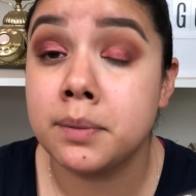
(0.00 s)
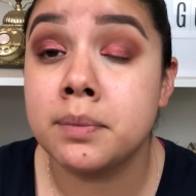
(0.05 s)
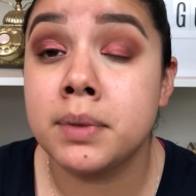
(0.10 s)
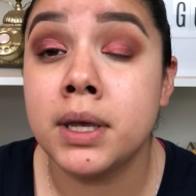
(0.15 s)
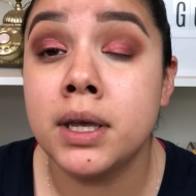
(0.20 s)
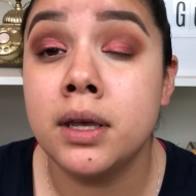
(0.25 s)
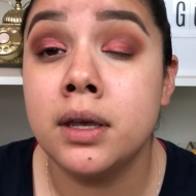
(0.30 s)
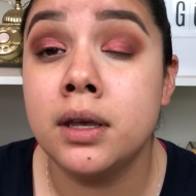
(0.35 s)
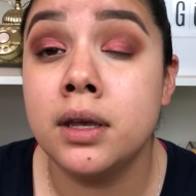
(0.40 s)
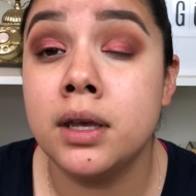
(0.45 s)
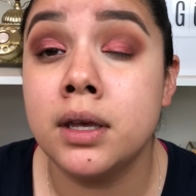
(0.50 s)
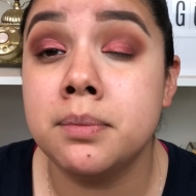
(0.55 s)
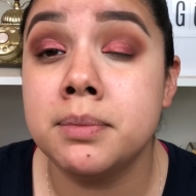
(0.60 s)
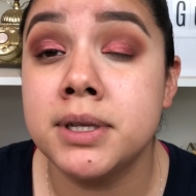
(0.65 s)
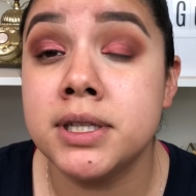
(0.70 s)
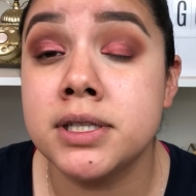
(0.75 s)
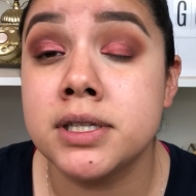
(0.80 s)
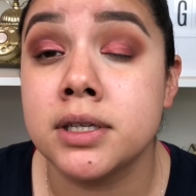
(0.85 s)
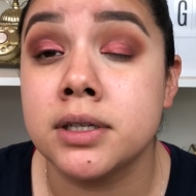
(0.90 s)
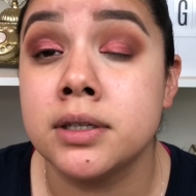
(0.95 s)

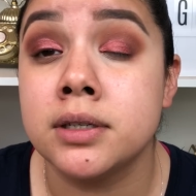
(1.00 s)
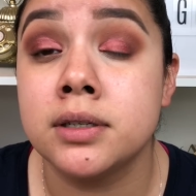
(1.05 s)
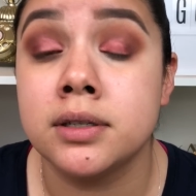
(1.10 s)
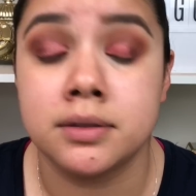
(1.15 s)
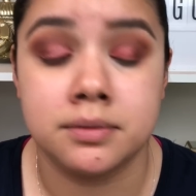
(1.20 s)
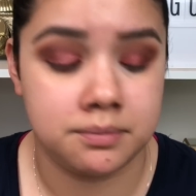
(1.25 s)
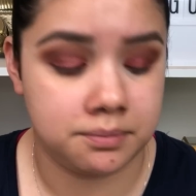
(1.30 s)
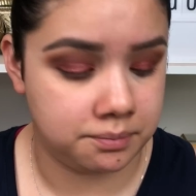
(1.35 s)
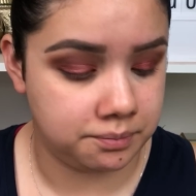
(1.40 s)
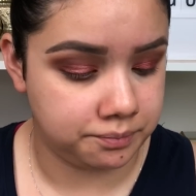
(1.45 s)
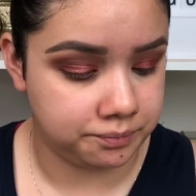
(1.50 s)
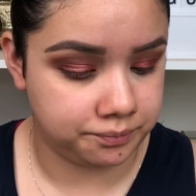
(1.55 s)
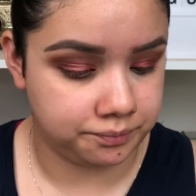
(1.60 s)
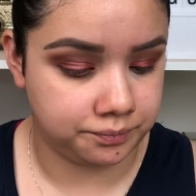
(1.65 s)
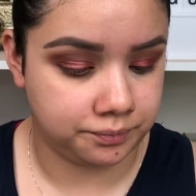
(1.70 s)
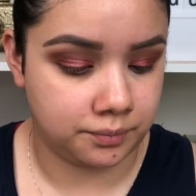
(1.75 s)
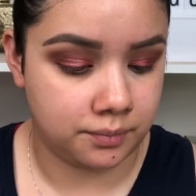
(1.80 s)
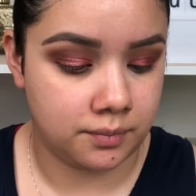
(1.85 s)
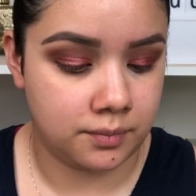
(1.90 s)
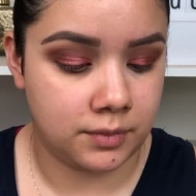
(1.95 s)
Pigmented.
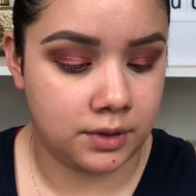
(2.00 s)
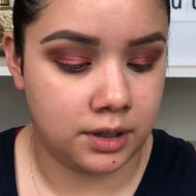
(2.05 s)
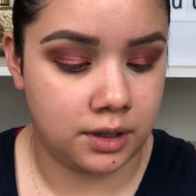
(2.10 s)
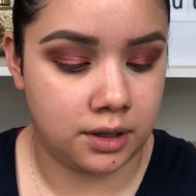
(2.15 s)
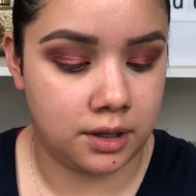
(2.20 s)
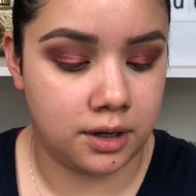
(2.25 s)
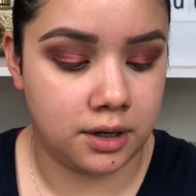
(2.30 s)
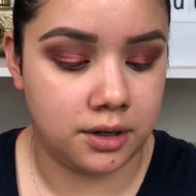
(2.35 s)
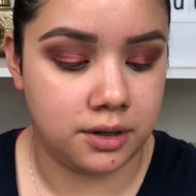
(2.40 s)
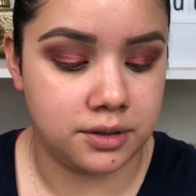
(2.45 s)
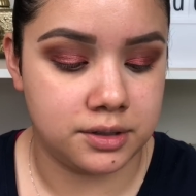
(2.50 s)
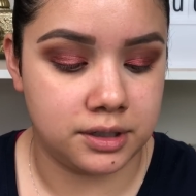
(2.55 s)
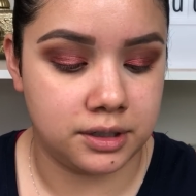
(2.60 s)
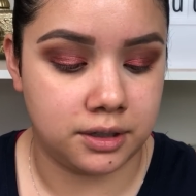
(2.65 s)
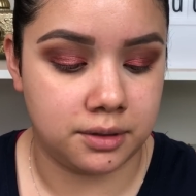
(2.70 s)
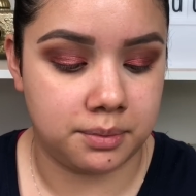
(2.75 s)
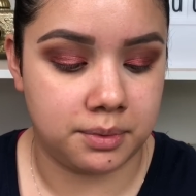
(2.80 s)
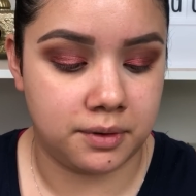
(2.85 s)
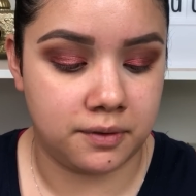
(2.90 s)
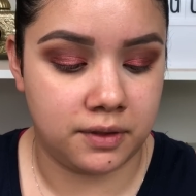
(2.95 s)
Gonna use a
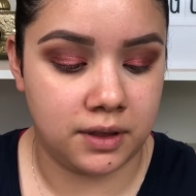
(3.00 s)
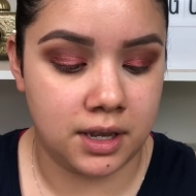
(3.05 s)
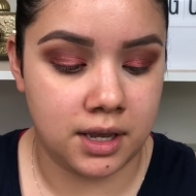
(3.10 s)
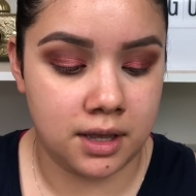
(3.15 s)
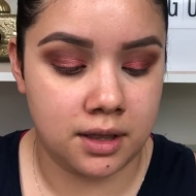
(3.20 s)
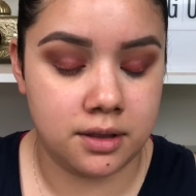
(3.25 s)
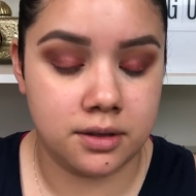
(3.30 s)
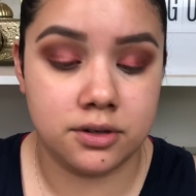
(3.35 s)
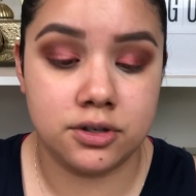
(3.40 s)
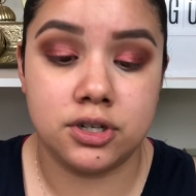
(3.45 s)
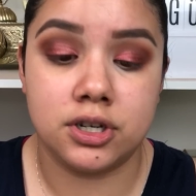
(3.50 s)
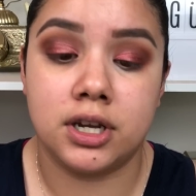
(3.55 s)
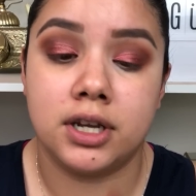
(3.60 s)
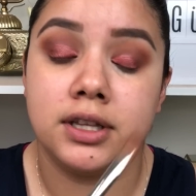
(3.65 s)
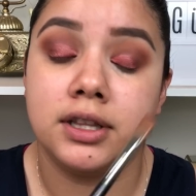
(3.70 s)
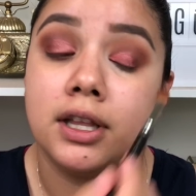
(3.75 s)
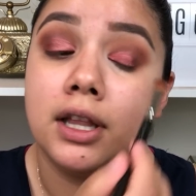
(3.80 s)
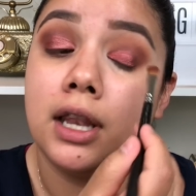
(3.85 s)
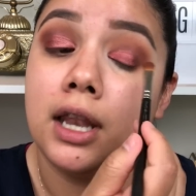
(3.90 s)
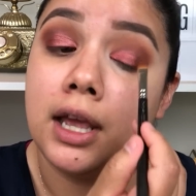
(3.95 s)
little bit of the other
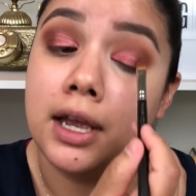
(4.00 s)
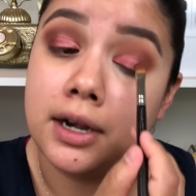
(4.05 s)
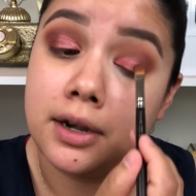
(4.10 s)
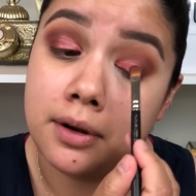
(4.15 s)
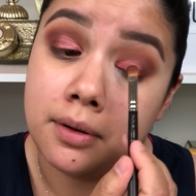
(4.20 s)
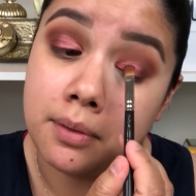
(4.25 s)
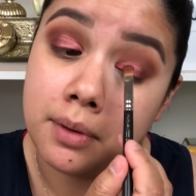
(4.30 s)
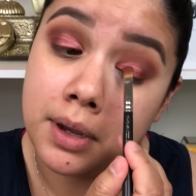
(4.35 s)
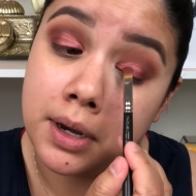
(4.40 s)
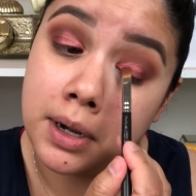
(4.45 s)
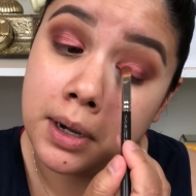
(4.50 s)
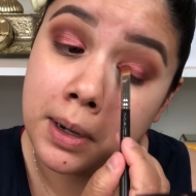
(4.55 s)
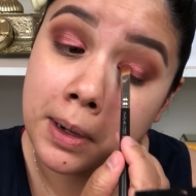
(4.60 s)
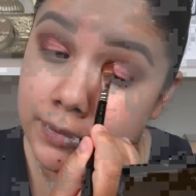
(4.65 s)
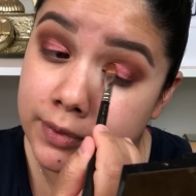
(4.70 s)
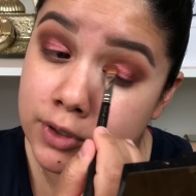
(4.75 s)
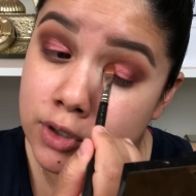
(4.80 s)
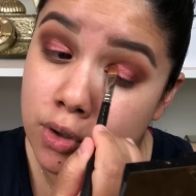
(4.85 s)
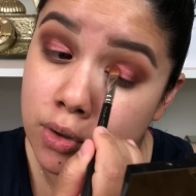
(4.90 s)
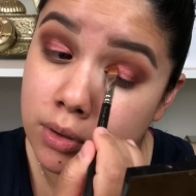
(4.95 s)
shade, the lighter one.
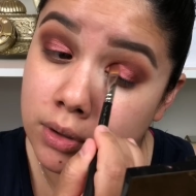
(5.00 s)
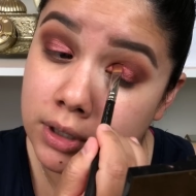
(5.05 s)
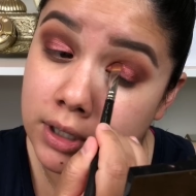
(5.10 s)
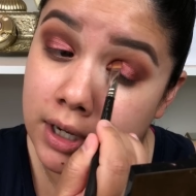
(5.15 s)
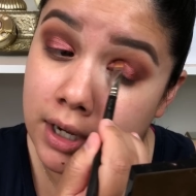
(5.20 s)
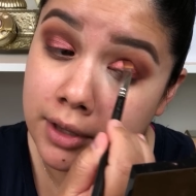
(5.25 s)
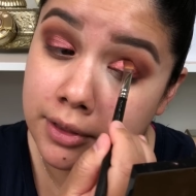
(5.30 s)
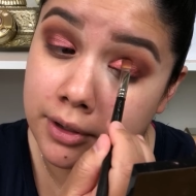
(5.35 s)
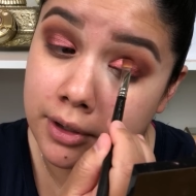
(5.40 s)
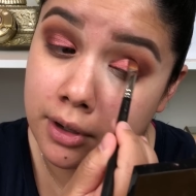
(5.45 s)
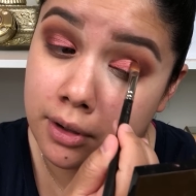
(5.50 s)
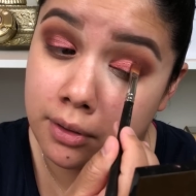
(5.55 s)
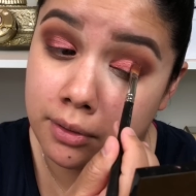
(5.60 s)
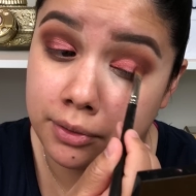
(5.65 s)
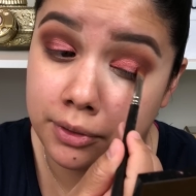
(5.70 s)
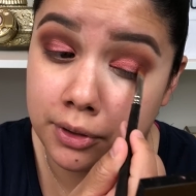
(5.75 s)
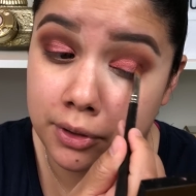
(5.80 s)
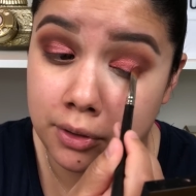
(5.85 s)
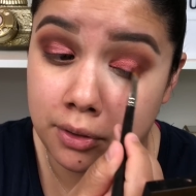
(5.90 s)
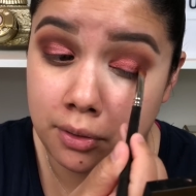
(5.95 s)
Totally on their
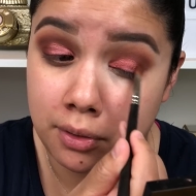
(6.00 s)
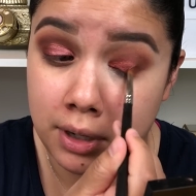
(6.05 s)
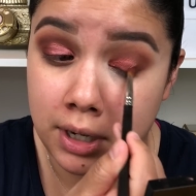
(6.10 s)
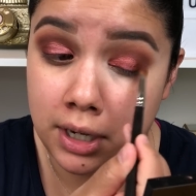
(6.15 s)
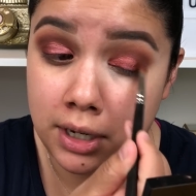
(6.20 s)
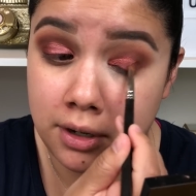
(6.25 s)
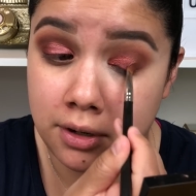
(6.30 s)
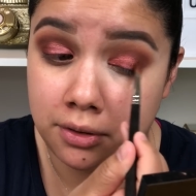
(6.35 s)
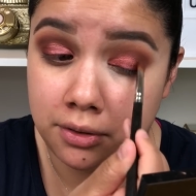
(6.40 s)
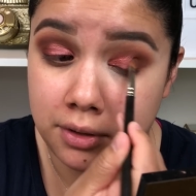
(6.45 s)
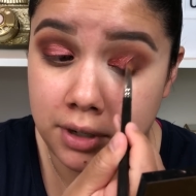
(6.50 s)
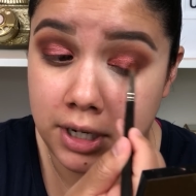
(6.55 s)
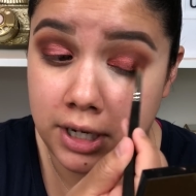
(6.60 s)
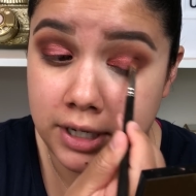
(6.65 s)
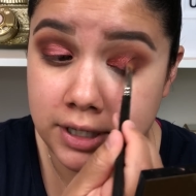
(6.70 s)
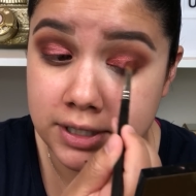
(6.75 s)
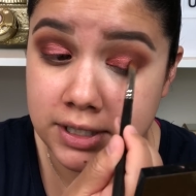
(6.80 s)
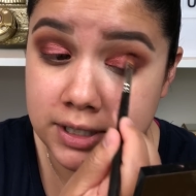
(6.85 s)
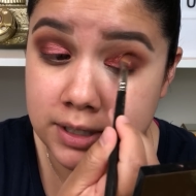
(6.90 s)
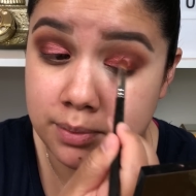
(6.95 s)
own, they're great. You don't
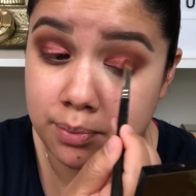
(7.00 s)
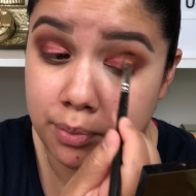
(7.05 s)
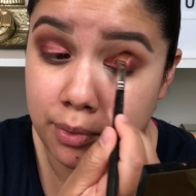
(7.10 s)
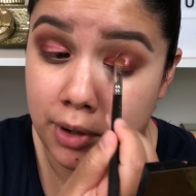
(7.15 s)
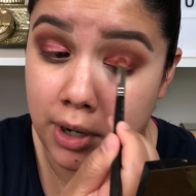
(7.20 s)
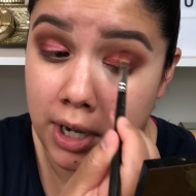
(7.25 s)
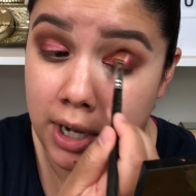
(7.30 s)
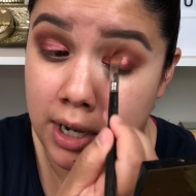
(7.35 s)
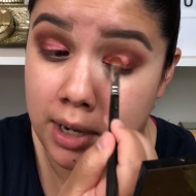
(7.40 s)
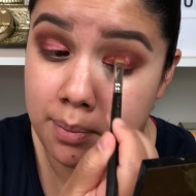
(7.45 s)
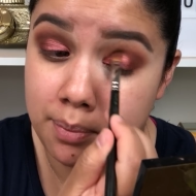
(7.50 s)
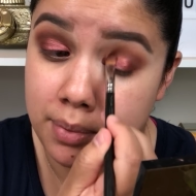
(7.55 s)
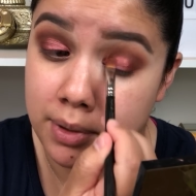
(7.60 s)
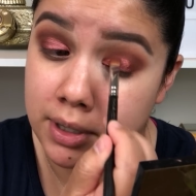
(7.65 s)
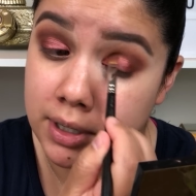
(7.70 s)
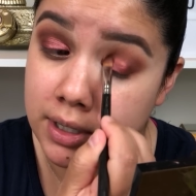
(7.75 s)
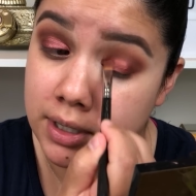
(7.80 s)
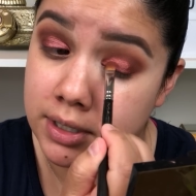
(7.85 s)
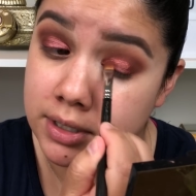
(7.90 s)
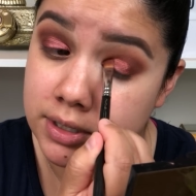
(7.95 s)
need a spray,
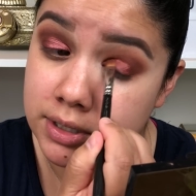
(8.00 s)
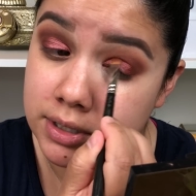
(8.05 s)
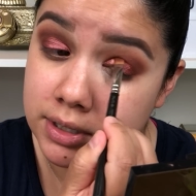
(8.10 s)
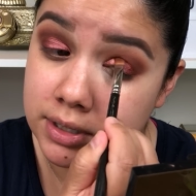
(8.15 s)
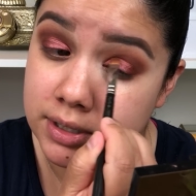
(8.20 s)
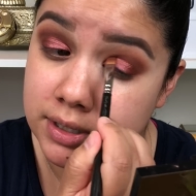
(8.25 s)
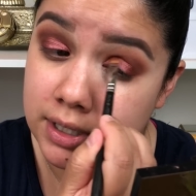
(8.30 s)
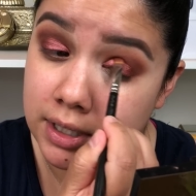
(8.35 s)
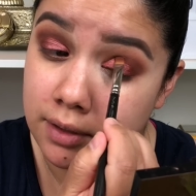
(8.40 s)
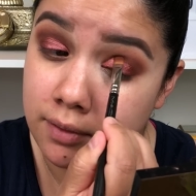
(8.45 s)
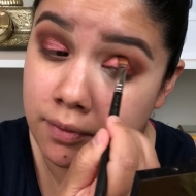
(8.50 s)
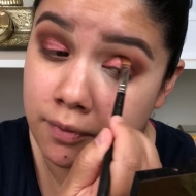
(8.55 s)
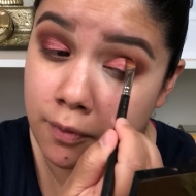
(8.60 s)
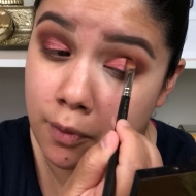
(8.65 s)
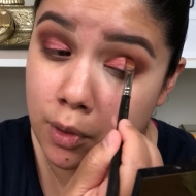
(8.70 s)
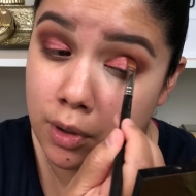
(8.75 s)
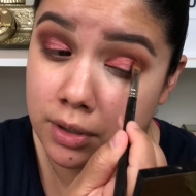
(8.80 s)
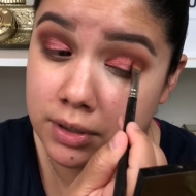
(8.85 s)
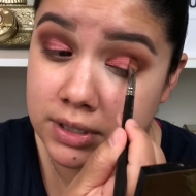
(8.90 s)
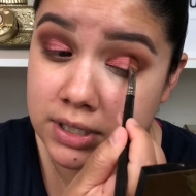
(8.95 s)
but it just like
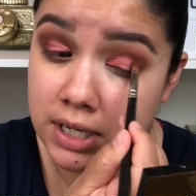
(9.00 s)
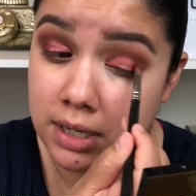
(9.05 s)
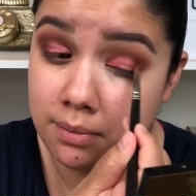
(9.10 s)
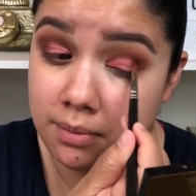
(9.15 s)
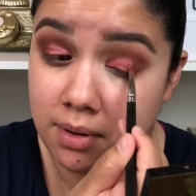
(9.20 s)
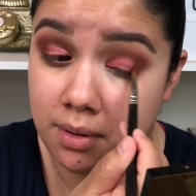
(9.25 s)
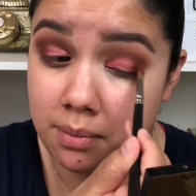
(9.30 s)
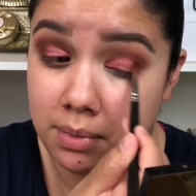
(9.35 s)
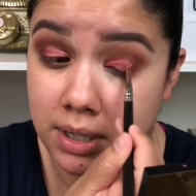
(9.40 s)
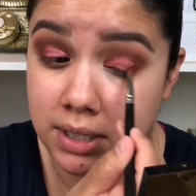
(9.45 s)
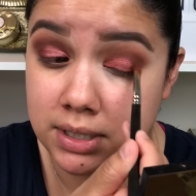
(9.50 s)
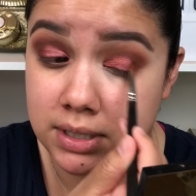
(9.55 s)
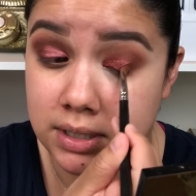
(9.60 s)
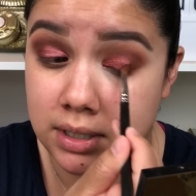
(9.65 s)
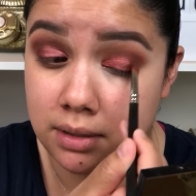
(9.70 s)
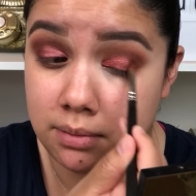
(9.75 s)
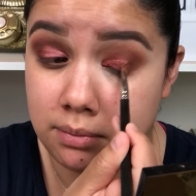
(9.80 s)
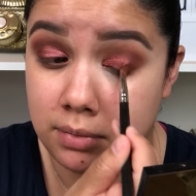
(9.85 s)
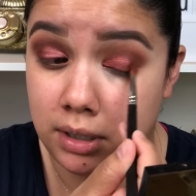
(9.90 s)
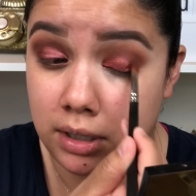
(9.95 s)
foils them and makes them